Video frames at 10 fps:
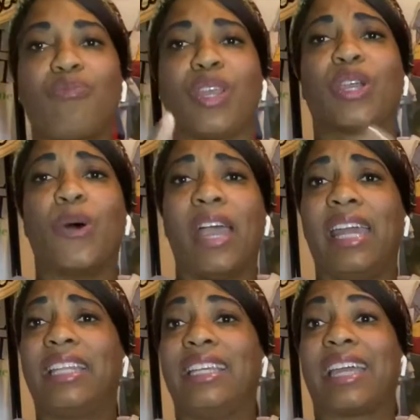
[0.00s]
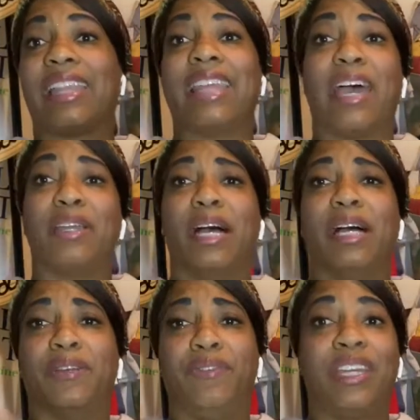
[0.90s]
go ahead and look at that
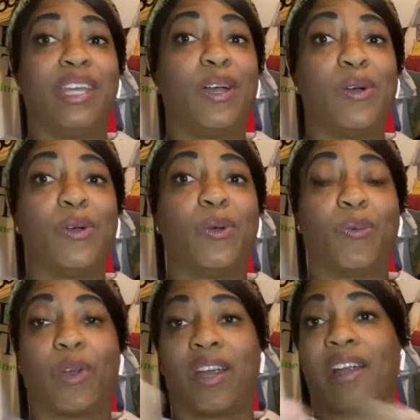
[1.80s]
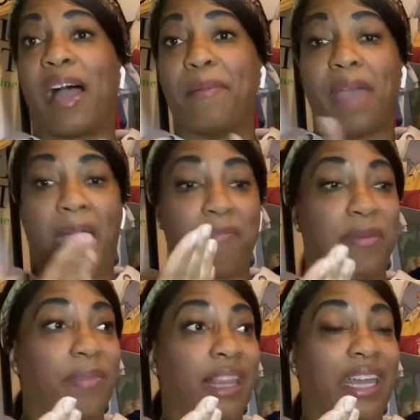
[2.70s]
uh, video where I'm happy
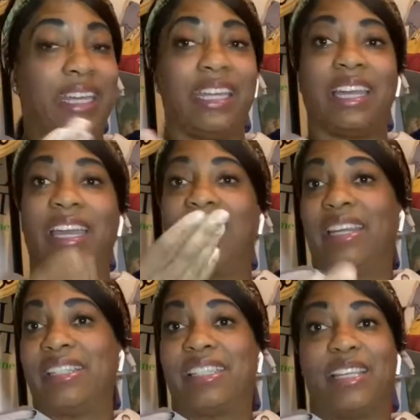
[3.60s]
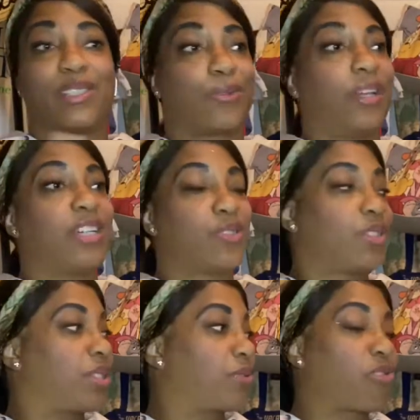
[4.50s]
planning and it says 300
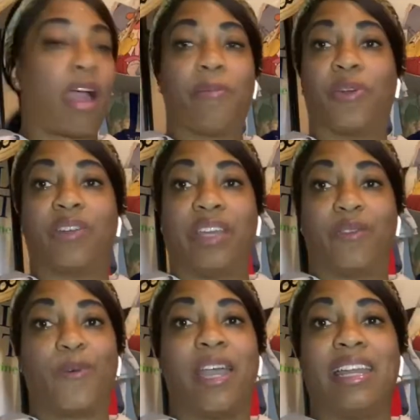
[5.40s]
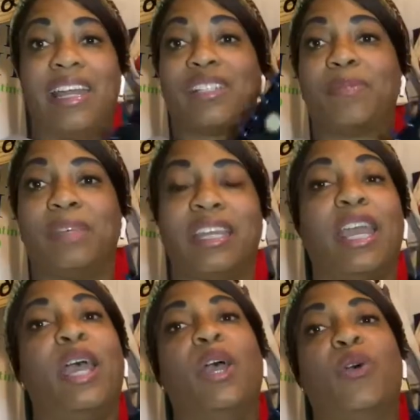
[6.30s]
subscriber giveaway announcement.
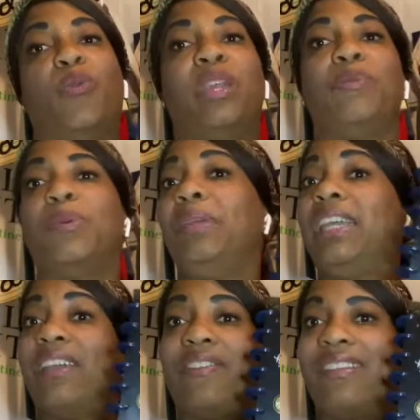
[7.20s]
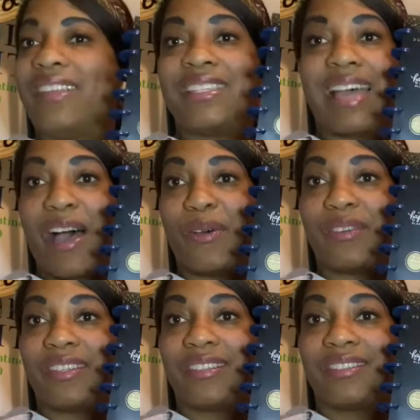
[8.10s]
We will be giving this
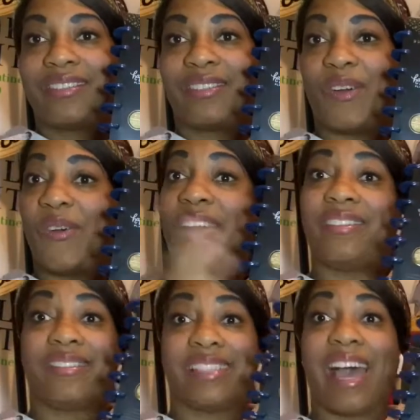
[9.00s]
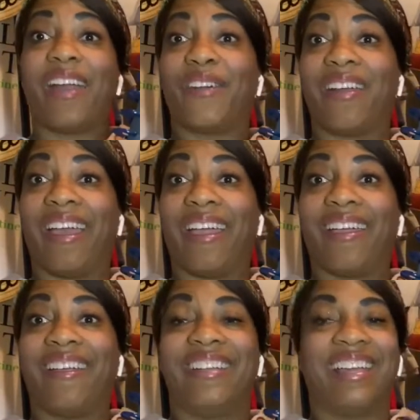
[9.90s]
out on Saturday.
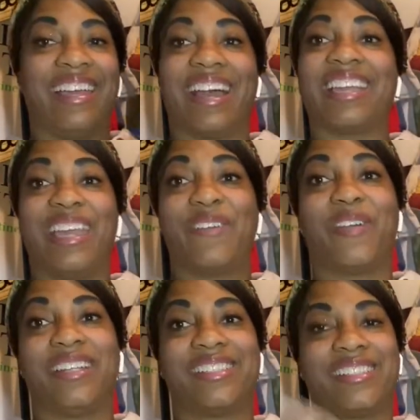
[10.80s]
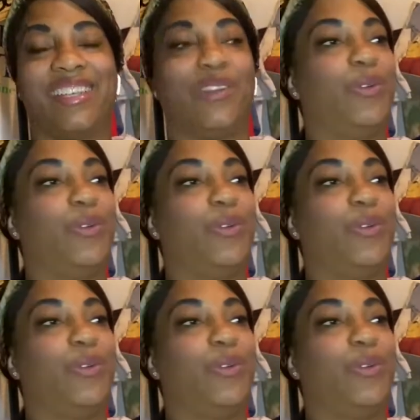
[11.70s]
And I can't wait to see who